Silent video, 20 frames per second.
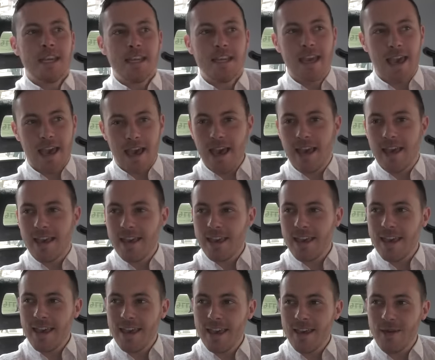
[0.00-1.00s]
Yeah,
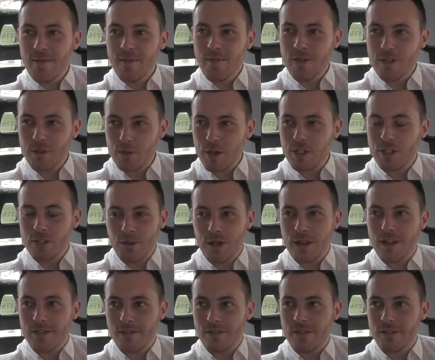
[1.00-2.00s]
especially
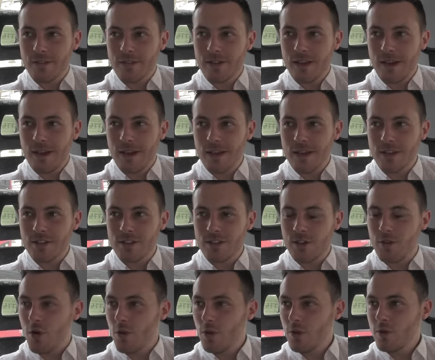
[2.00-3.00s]
when it's
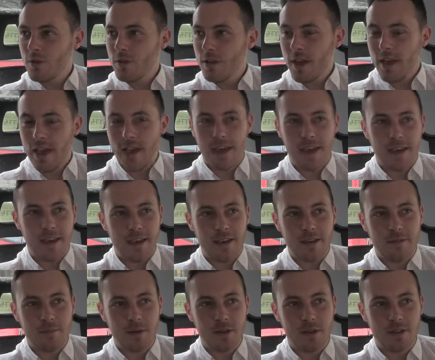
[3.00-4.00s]
your own,
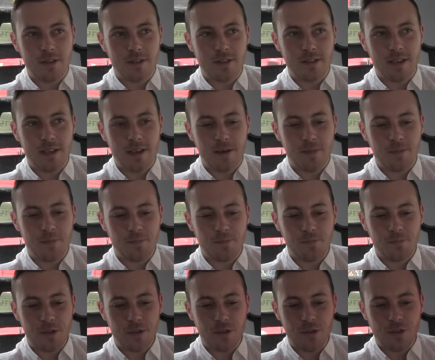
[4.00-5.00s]
because
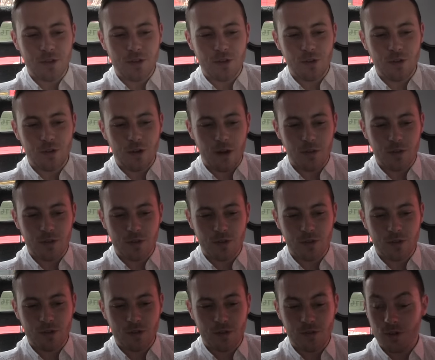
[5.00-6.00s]
you just don't know how it's
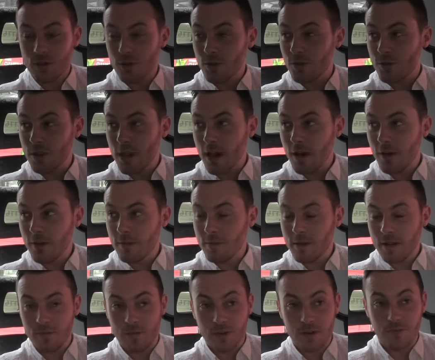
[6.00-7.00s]
going to go down. I
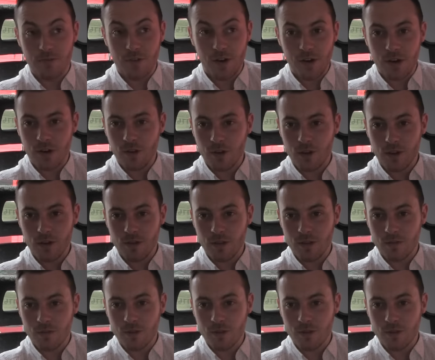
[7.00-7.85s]
mean, I've been very lucky.